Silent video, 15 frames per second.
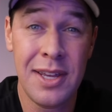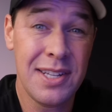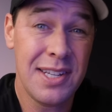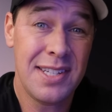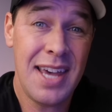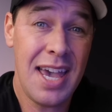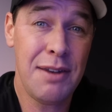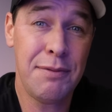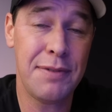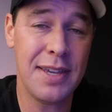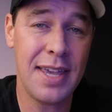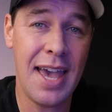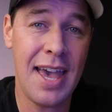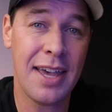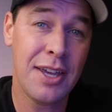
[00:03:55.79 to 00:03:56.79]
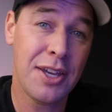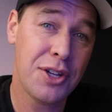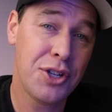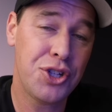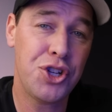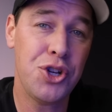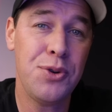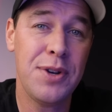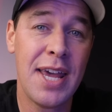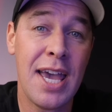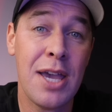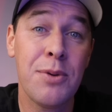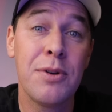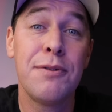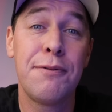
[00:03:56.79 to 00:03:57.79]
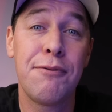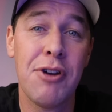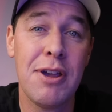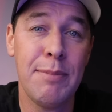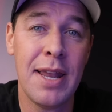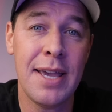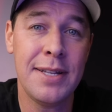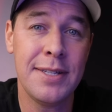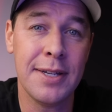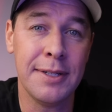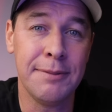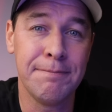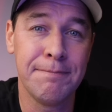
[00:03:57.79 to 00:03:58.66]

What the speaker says: Set and forget, shoot now, frame later.